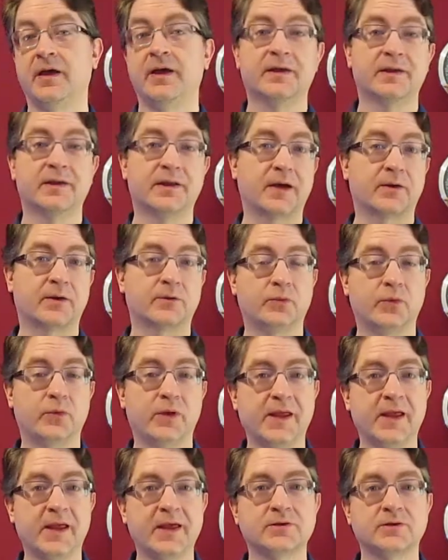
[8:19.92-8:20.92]
Now, we
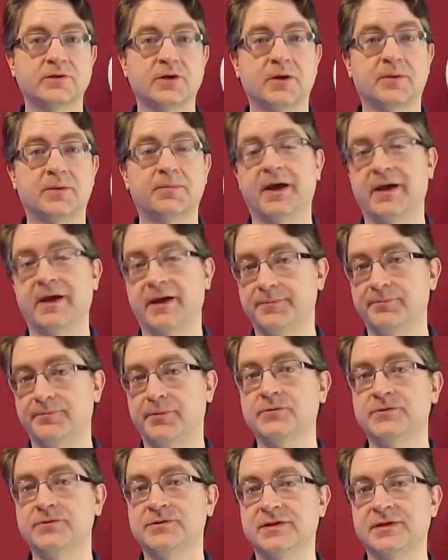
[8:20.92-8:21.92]
can't talk about
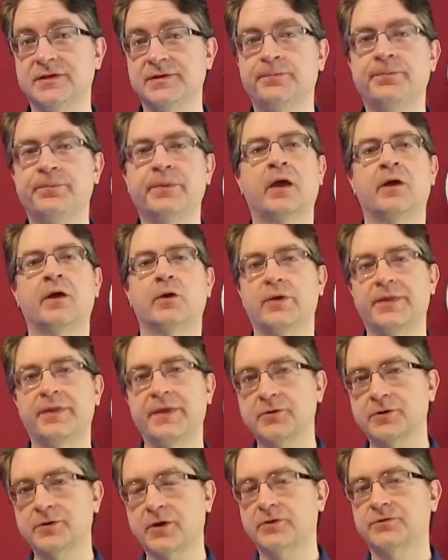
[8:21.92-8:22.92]
idempotency
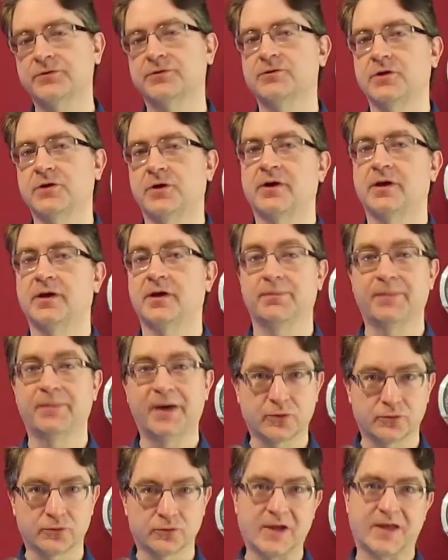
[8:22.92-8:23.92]
without also talking
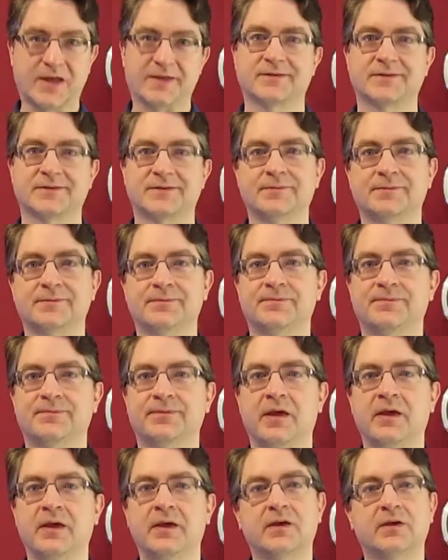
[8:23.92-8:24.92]
about rest.
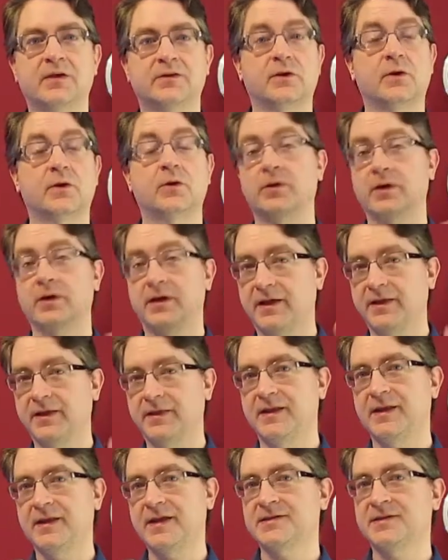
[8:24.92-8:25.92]
So, in
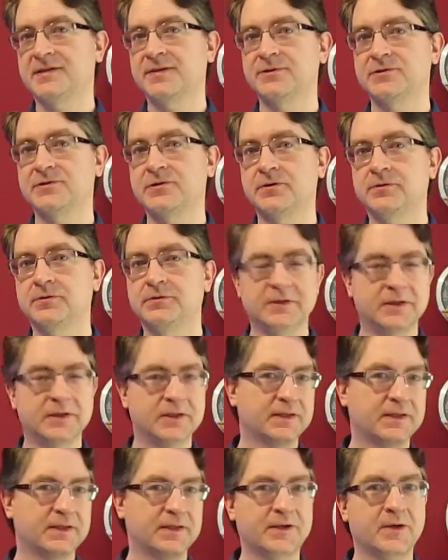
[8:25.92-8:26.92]
the next episode,
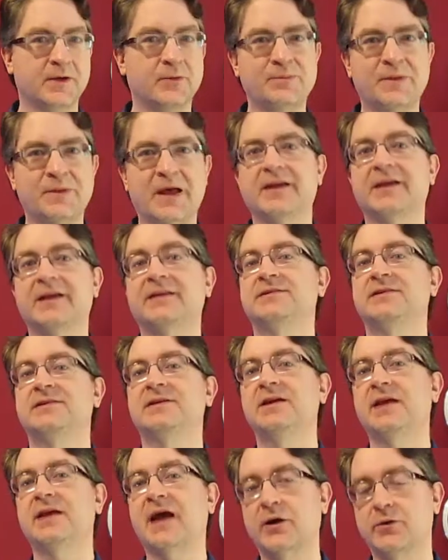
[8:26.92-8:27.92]
let's come on back and
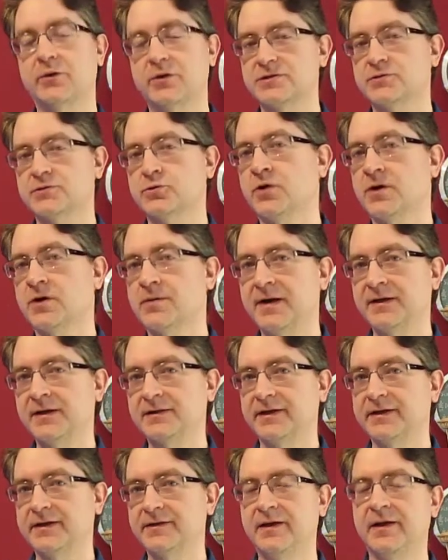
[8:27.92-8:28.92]
see how historical
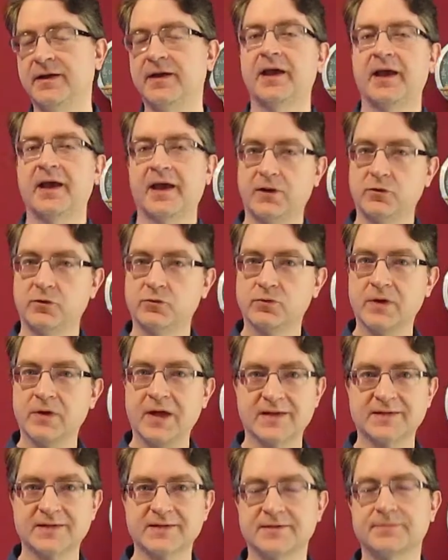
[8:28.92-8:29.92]
modeling and
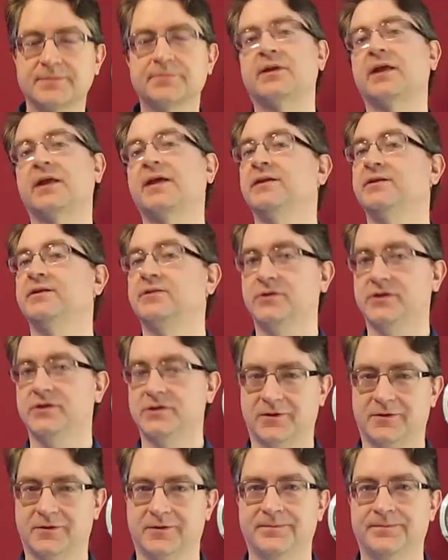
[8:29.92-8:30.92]
rest play into each
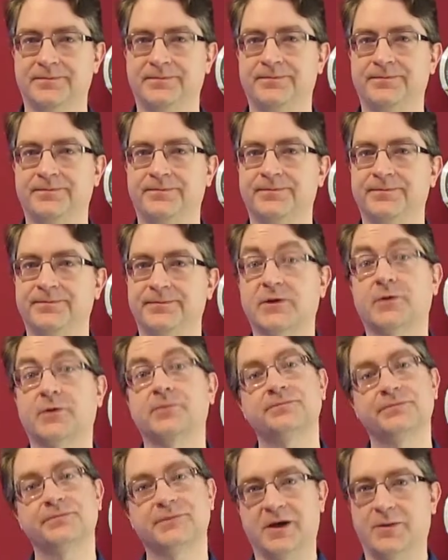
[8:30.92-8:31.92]
other. So,
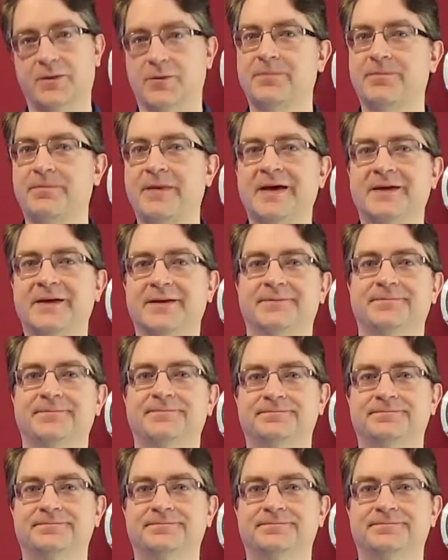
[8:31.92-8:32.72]
come on back.